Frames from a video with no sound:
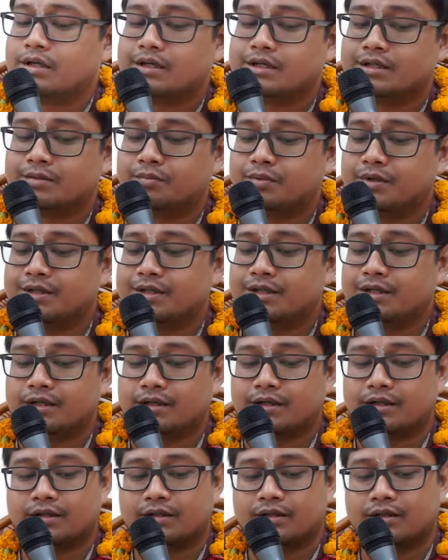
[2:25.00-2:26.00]
is
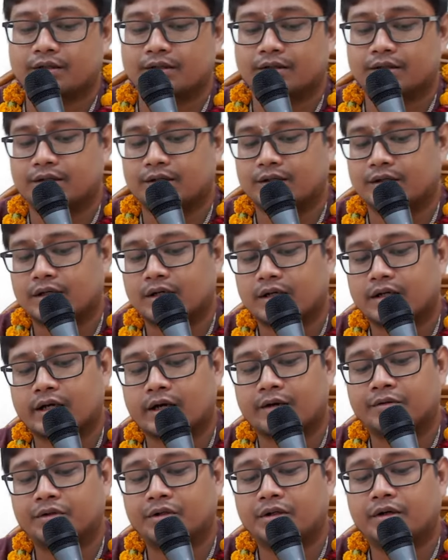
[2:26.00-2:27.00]
busy
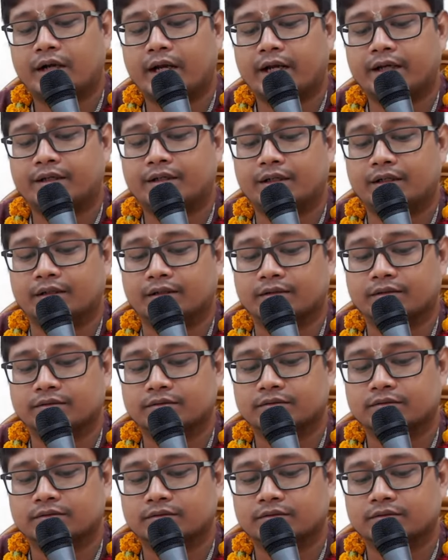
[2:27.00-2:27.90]
counteracting